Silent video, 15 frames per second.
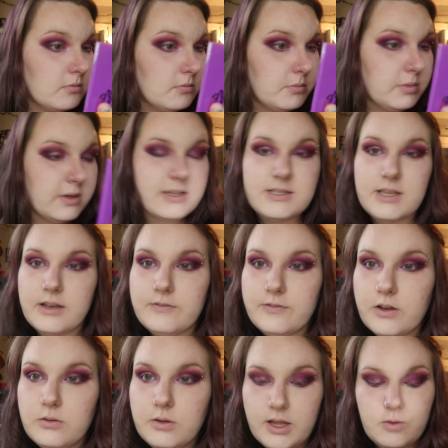Because I
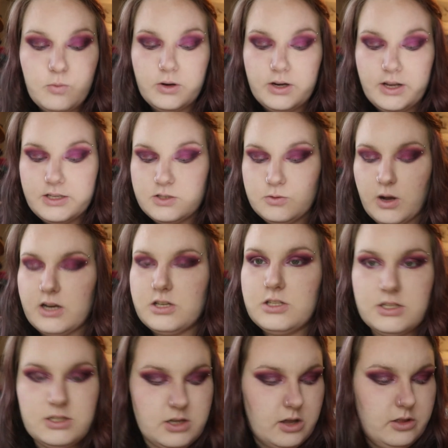felt like when I swatched
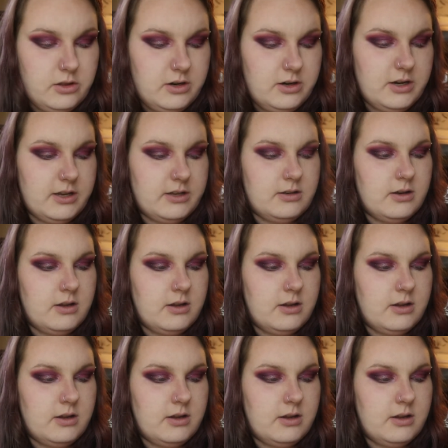this color, it